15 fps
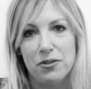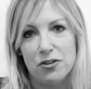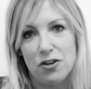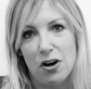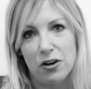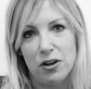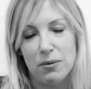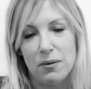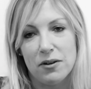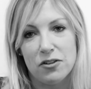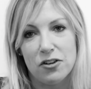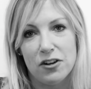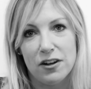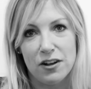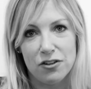to
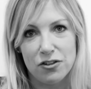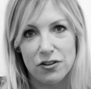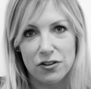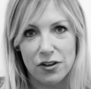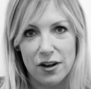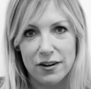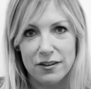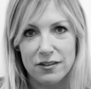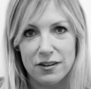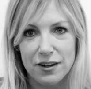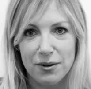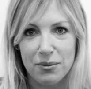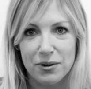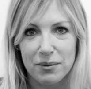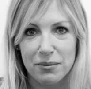document it, and just kind of
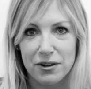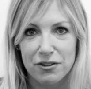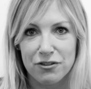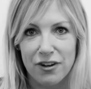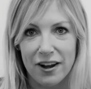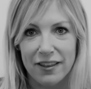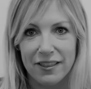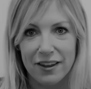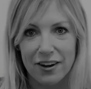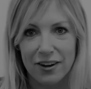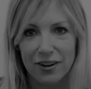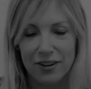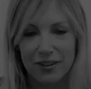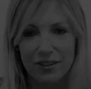see what I'm gonna find there.